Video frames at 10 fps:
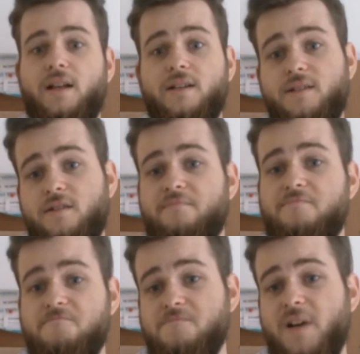There
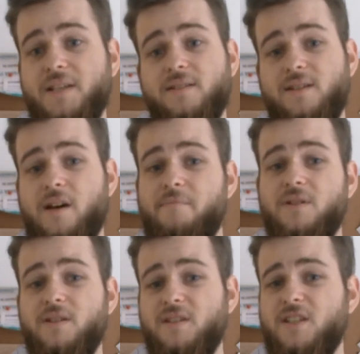must come
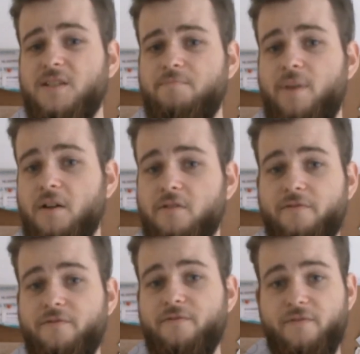a spark of
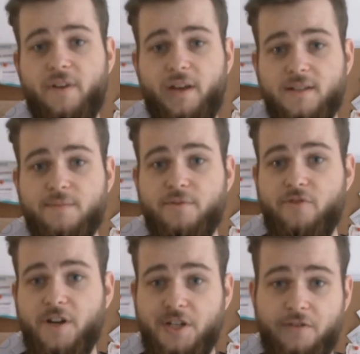
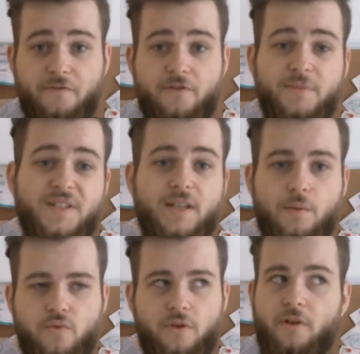inspiration from
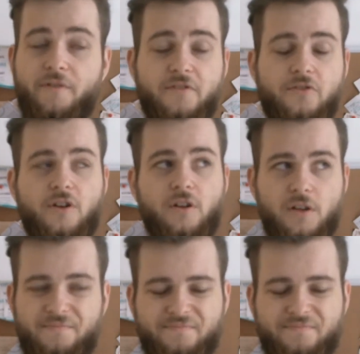somewhere after all.